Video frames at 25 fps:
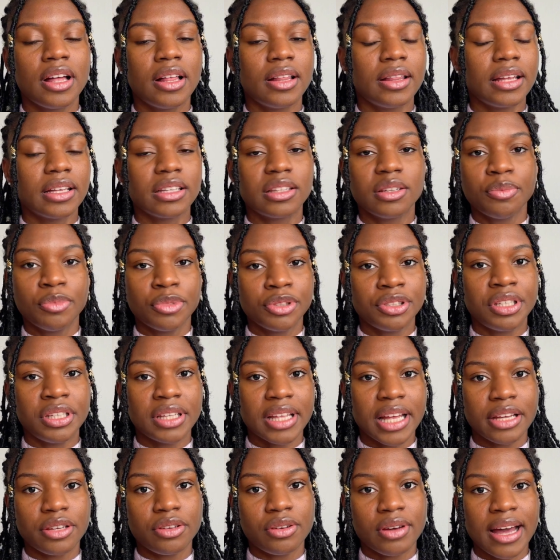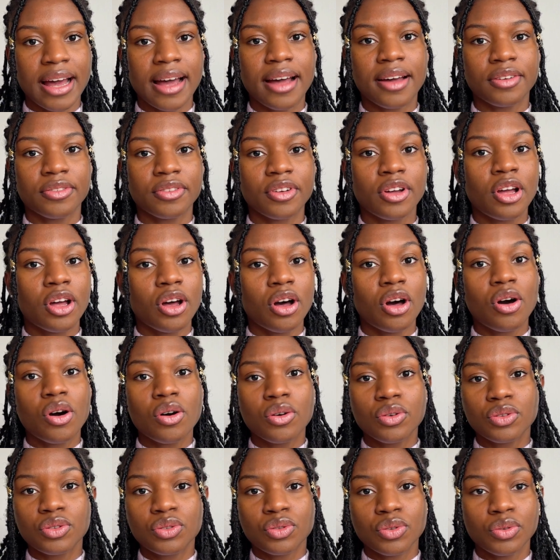like the money that you have.
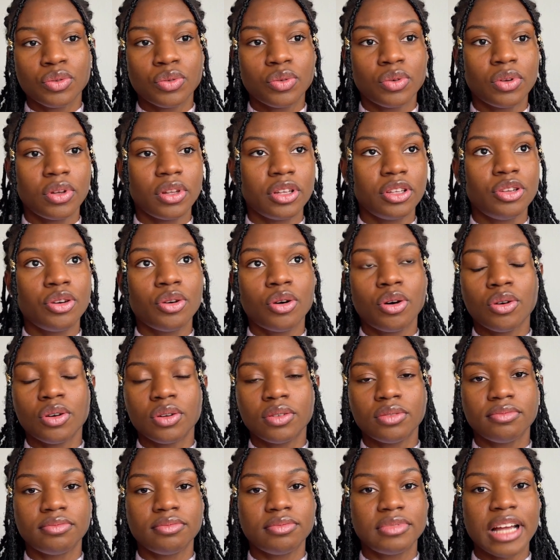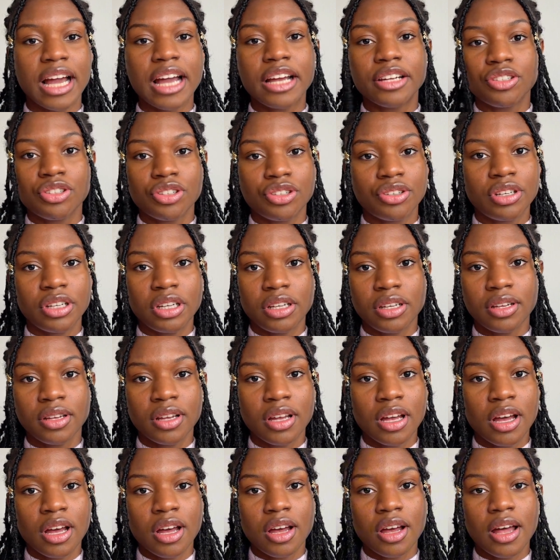Also, your dietary
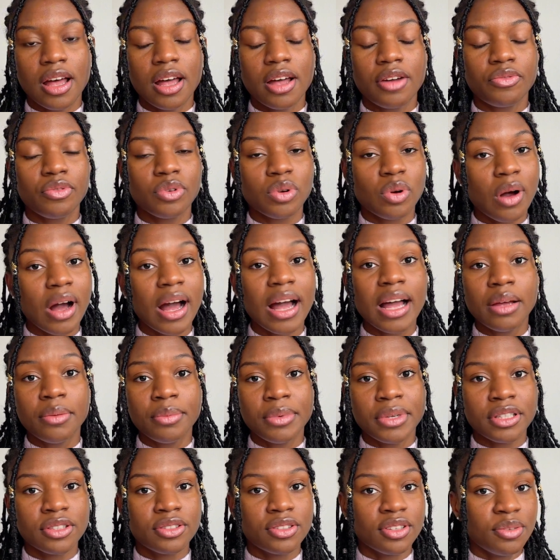requirements.